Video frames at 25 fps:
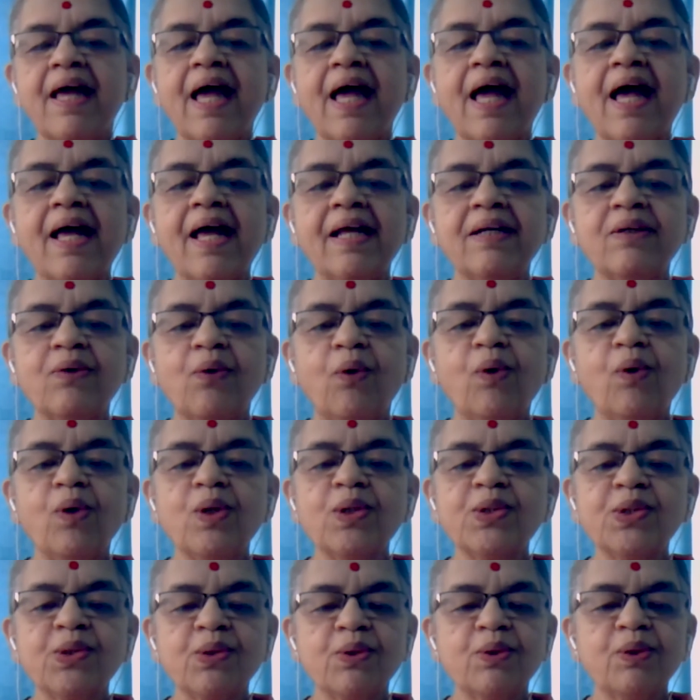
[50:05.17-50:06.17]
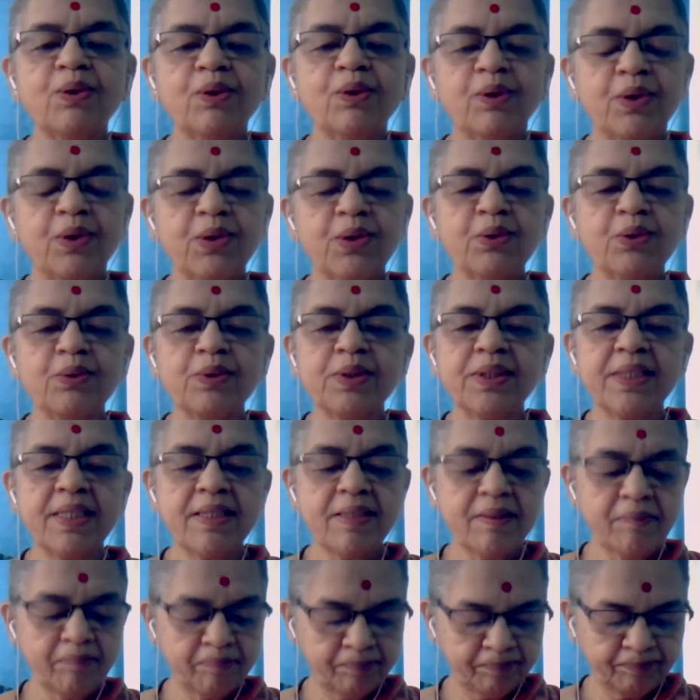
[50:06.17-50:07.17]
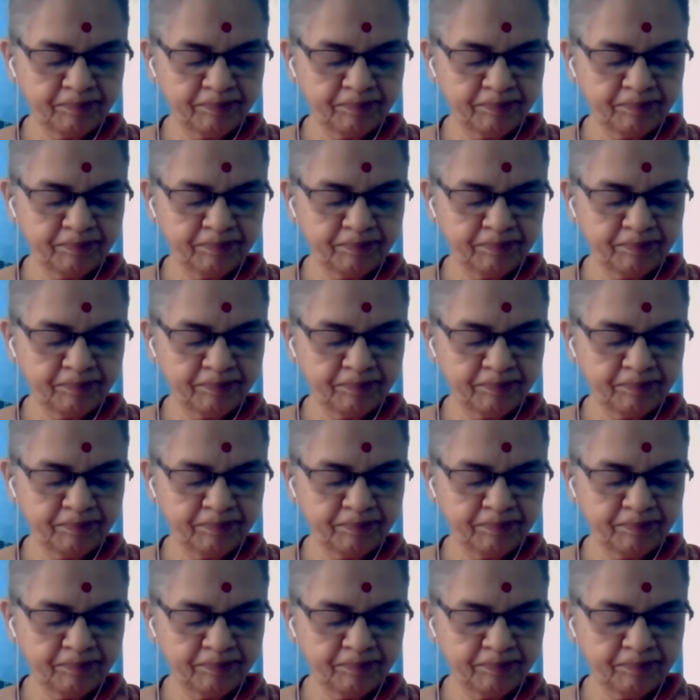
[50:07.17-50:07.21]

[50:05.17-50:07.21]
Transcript: and also using